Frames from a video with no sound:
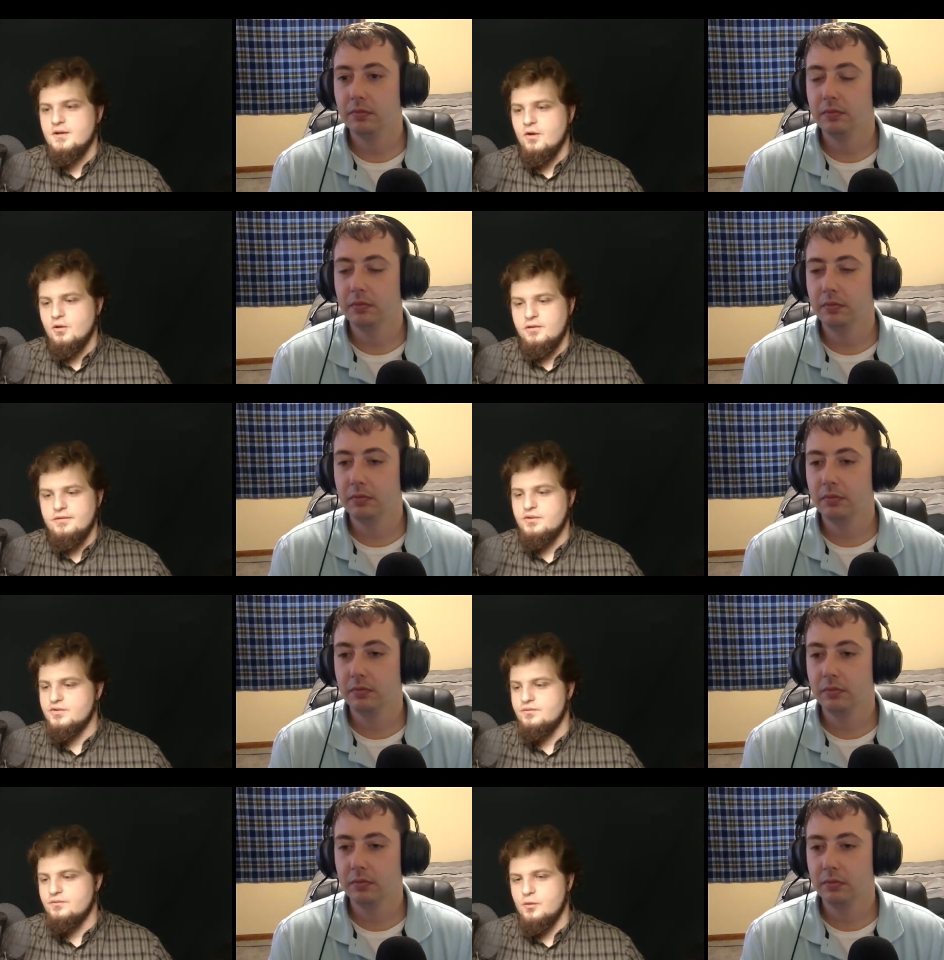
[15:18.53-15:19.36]
Speaker 1: all of
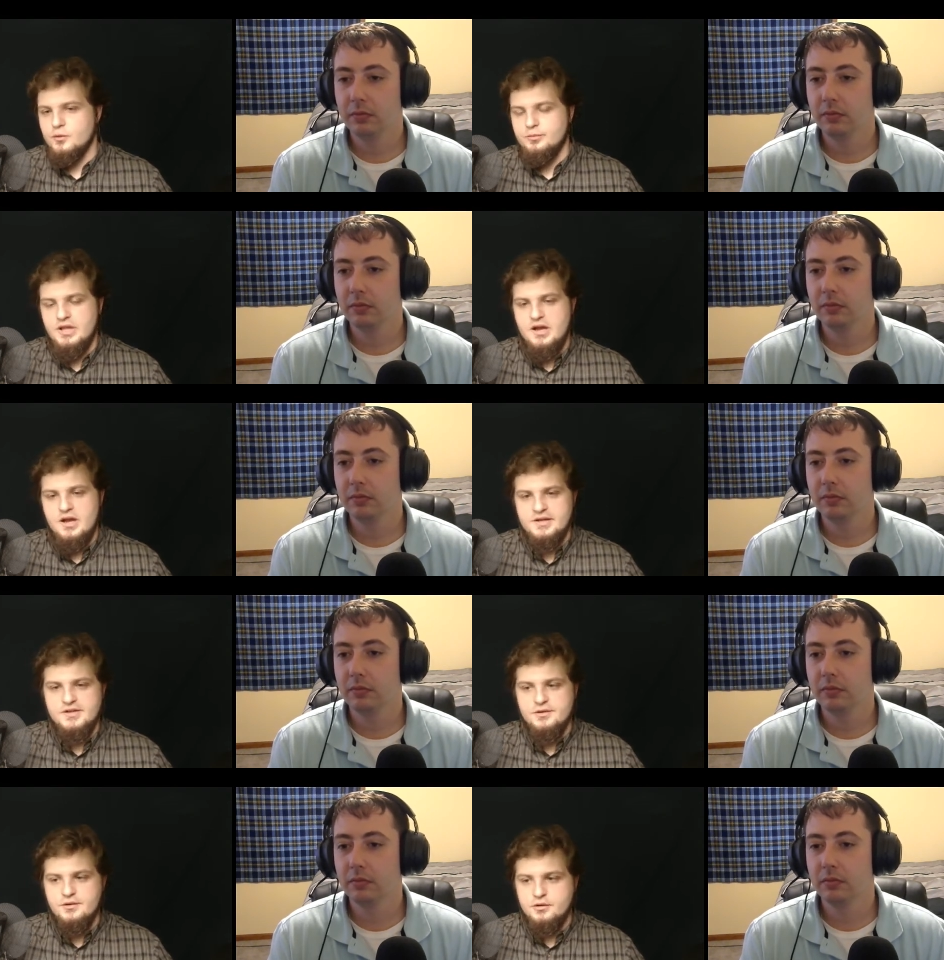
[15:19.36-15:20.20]
those
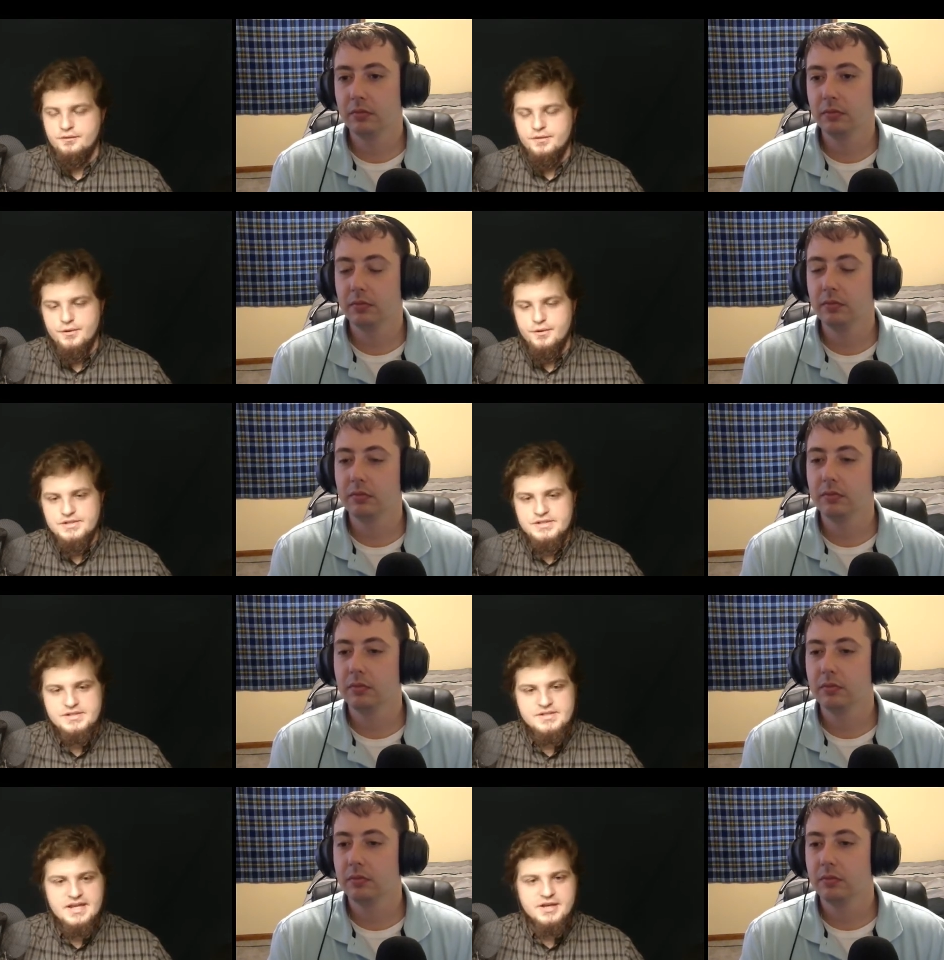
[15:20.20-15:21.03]
roadblocks and all of
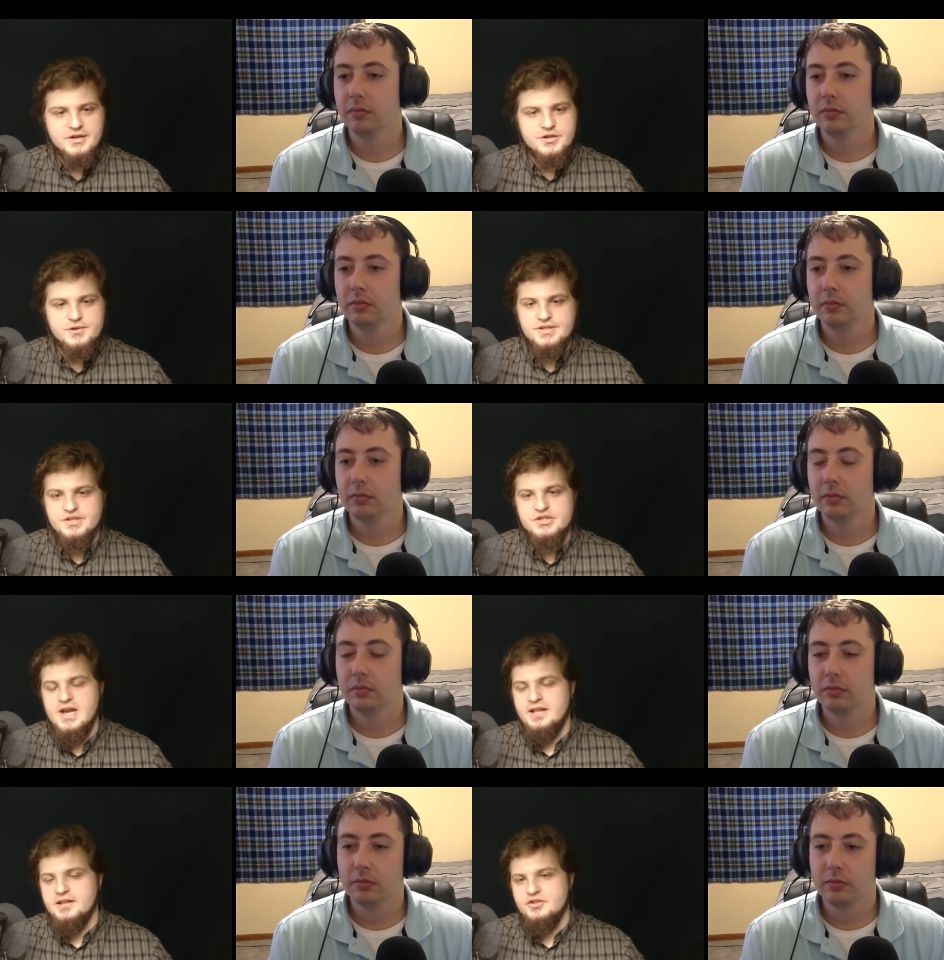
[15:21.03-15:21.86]
those issues and
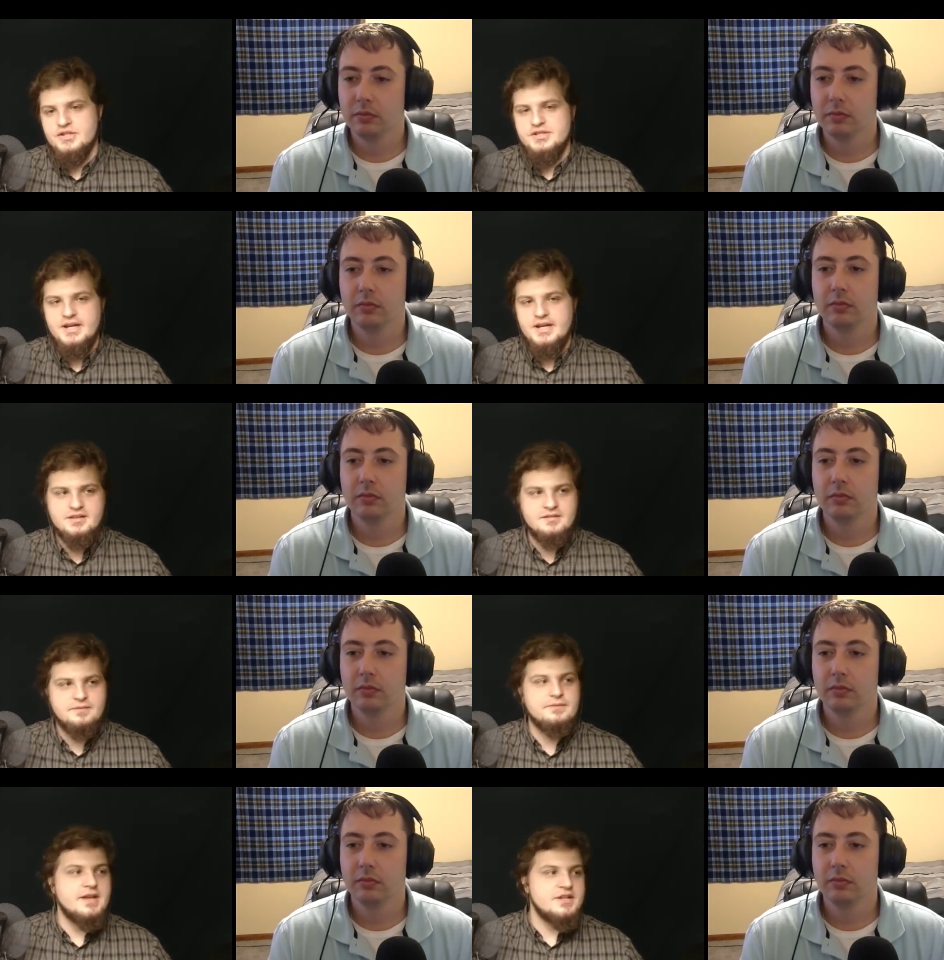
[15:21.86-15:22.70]
challenges that I had
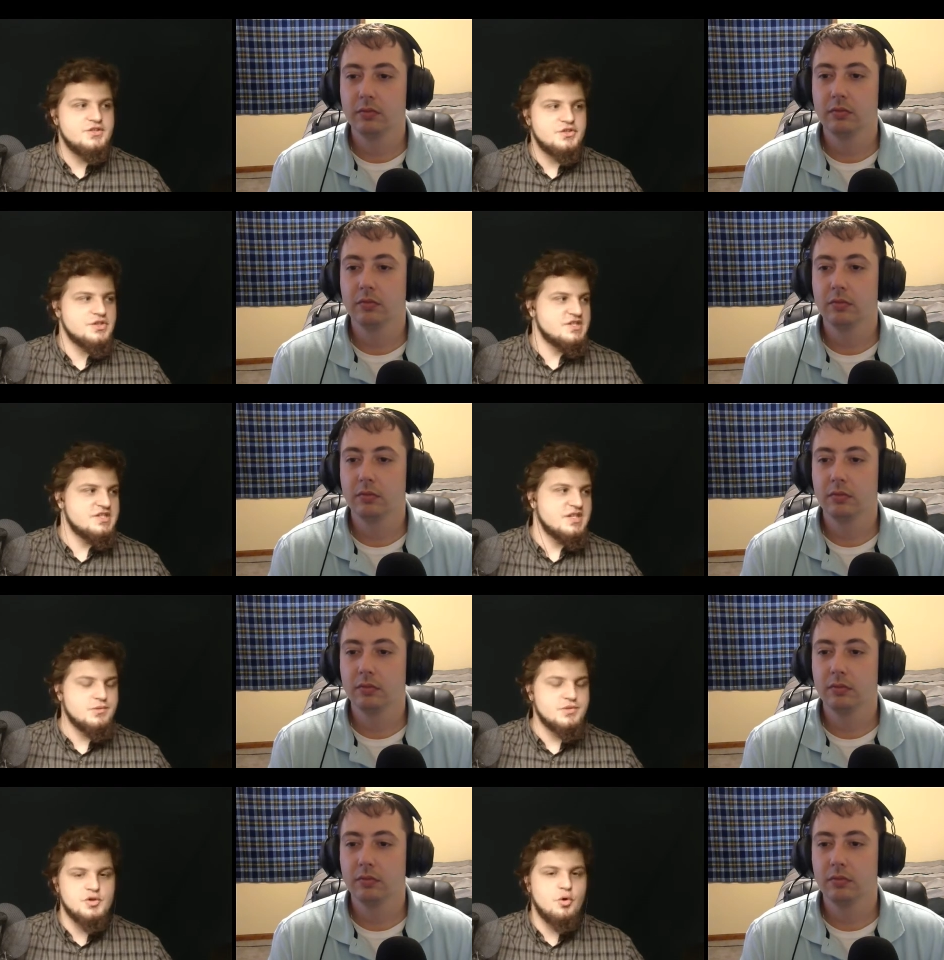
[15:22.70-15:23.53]
to face just
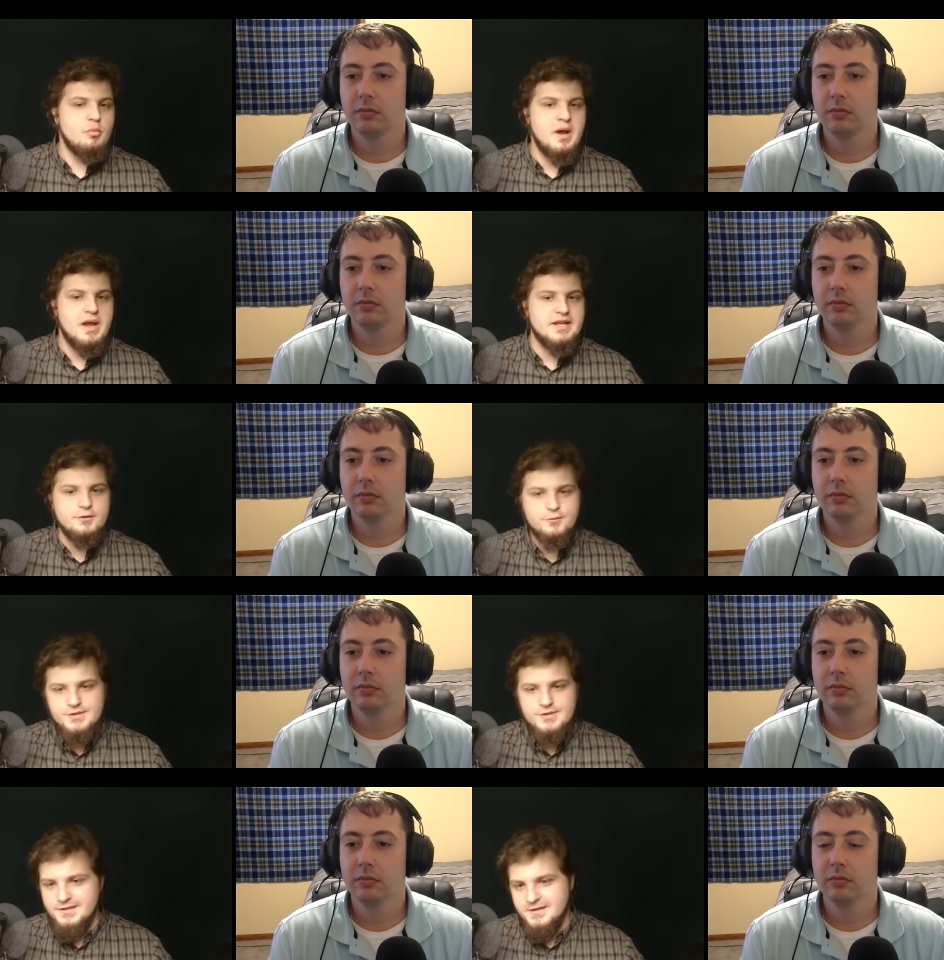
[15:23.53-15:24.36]
seem so minute.